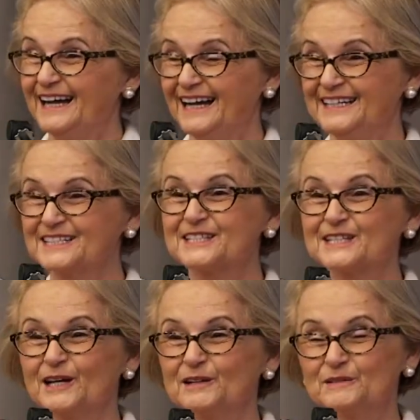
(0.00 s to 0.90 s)
And
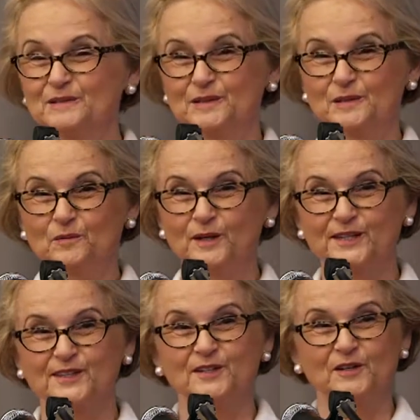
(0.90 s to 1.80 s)
so
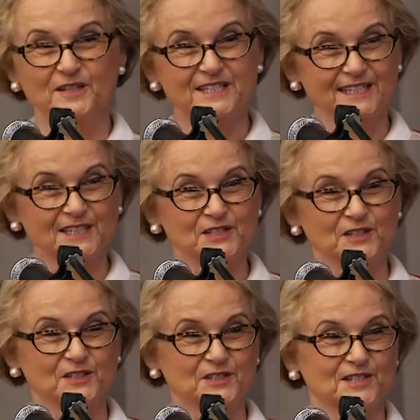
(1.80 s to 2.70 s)
with your
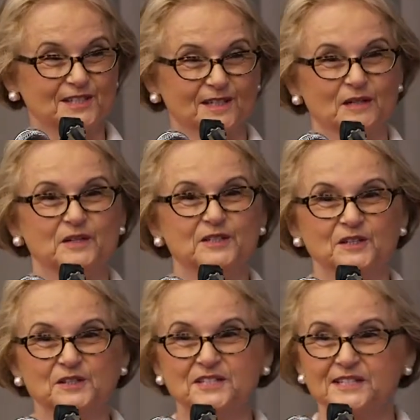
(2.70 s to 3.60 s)
teachers, with
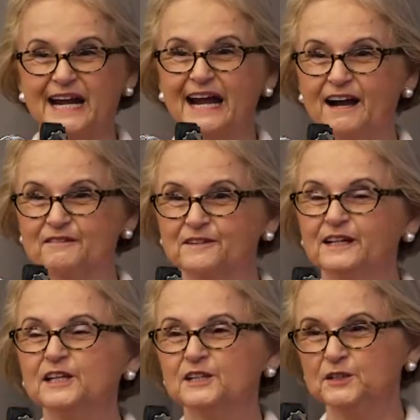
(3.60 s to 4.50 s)
your staff,
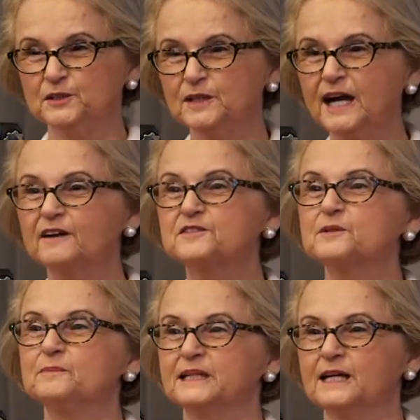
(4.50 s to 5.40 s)
you have
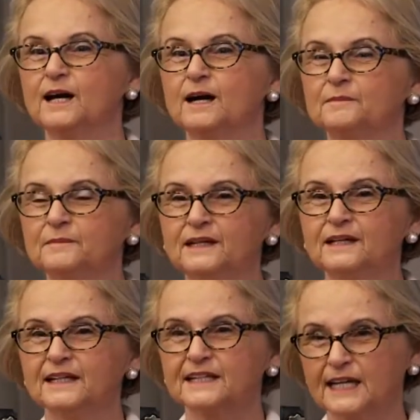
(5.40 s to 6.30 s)
to become
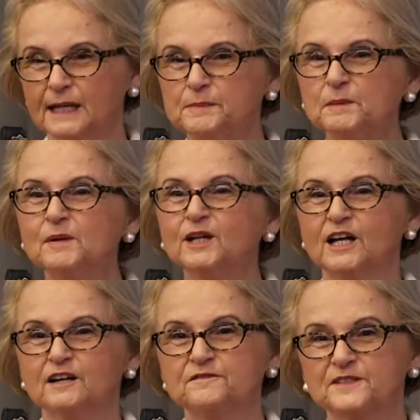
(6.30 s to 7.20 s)
capable
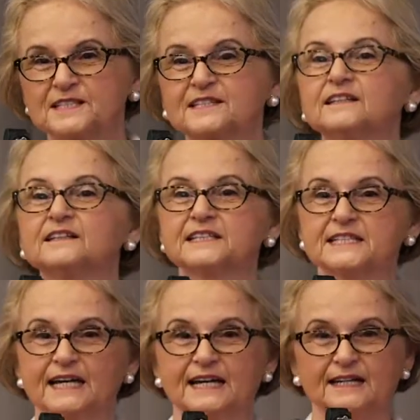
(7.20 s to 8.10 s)
of
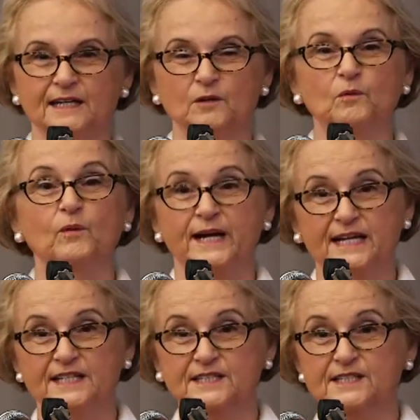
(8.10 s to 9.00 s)
facilitating
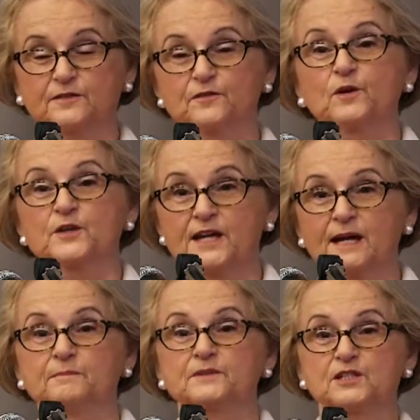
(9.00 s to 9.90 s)
ways for
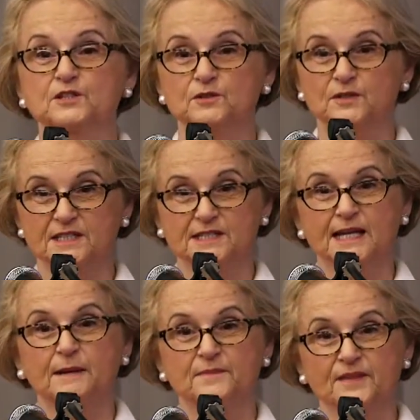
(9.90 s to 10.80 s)
them to do the
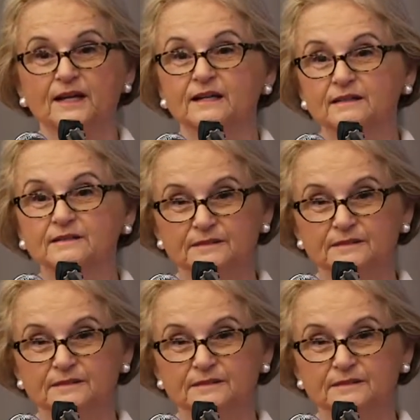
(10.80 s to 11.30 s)
same thing.